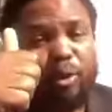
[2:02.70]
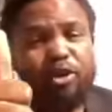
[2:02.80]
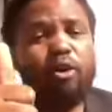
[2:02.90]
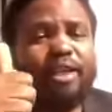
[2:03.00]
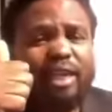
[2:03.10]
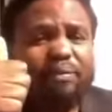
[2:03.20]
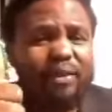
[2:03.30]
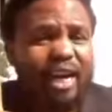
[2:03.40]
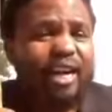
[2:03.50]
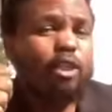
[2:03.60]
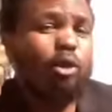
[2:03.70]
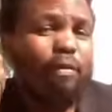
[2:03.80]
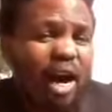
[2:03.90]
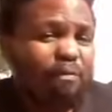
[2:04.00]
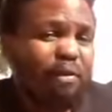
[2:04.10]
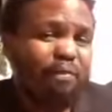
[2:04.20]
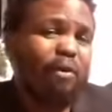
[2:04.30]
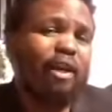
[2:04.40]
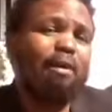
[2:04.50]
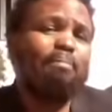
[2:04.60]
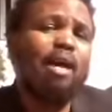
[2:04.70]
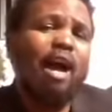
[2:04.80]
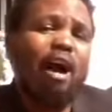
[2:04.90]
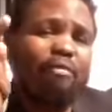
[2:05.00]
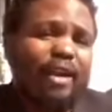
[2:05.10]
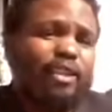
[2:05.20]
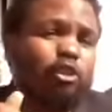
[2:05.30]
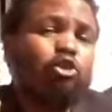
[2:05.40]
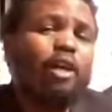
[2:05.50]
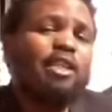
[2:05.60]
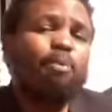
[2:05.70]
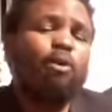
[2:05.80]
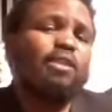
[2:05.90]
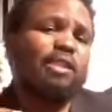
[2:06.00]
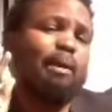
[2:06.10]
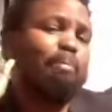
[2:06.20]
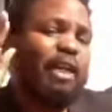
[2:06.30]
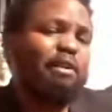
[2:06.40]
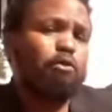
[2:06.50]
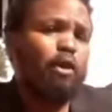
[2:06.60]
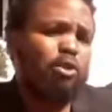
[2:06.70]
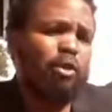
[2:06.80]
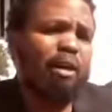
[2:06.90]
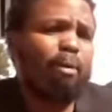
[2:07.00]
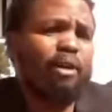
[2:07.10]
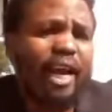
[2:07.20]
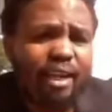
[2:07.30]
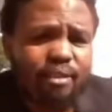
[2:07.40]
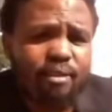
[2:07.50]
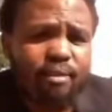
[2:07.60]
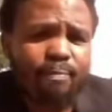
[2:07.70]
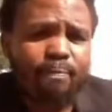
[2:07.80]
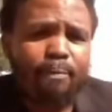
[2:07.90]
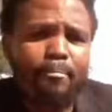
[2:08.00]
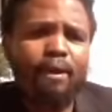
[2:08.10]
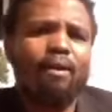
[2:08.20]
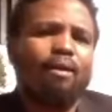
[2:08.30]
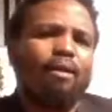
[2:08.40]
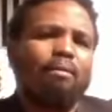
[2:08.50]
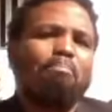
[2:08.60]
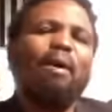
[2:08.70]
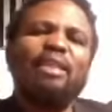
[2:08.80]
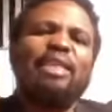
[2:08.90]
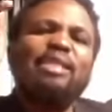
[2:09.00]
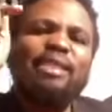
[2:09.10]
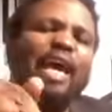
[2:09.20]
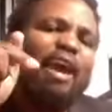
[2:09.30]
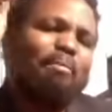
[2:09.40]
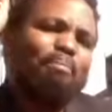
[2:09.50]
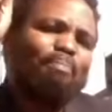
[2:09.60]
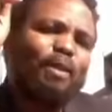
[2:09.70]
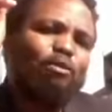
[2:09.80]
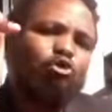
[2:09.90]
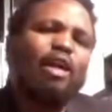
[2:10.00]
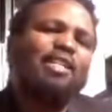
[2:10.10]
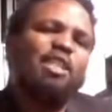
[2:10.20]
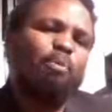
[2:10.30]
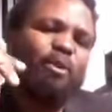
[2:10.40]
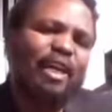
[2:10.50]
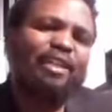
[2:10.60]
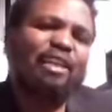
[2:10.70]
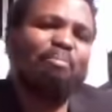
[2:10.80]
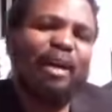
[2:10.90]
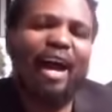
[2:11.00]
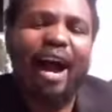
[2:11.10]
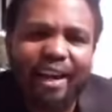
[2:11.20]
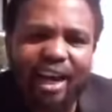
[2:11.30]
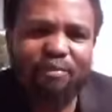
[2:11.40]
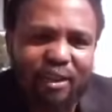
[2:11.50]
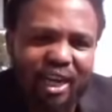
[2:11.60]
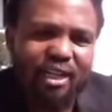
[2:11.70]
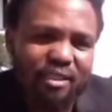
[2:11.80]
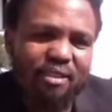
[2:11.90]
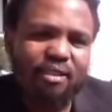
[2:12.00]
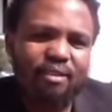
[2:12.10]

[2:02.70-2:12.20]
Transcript: know that Afrikaners of AfriForum are fighting Julius because they believe Julius talking about land. But the same Julius is protected by other Afrikaners.